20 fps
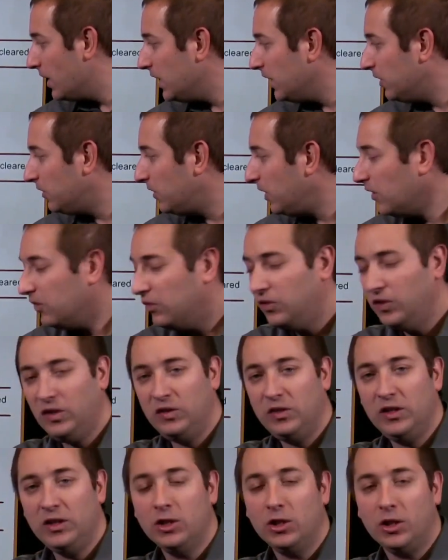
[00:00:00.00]
it takes
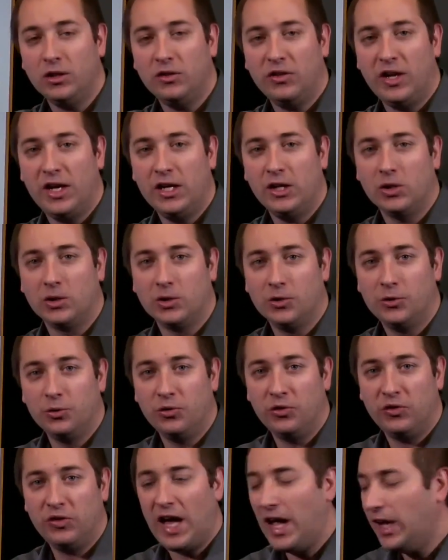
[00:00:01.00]
16 clock cycles to
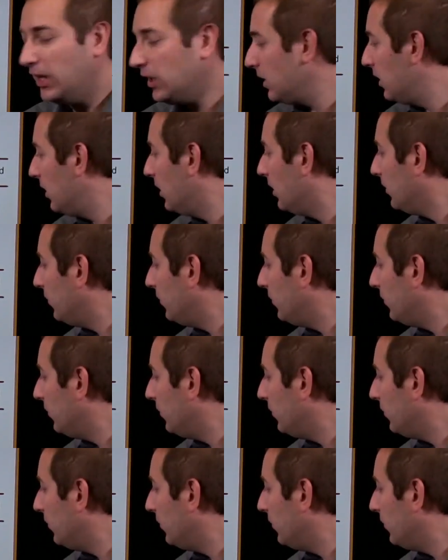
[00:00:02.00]
stack,